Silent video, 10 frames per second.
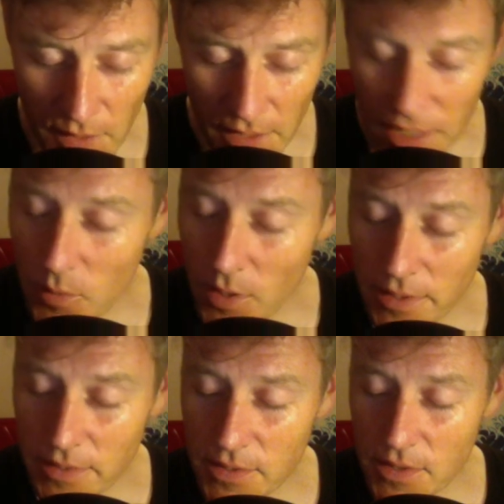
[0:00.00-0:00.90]
He walked
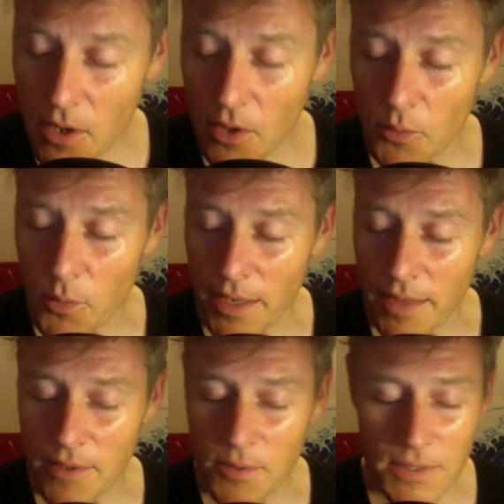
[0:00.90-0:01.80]
into the hallway
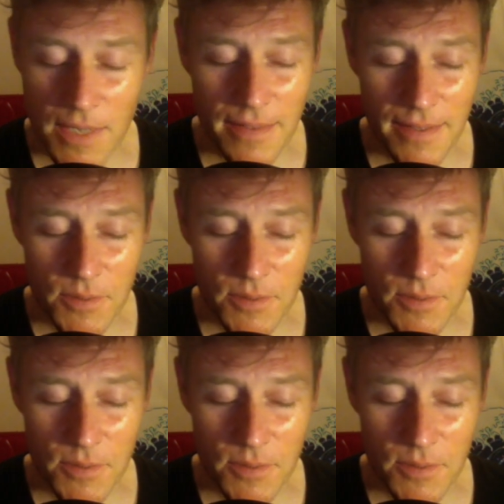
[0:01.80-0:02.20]
and there was nothing.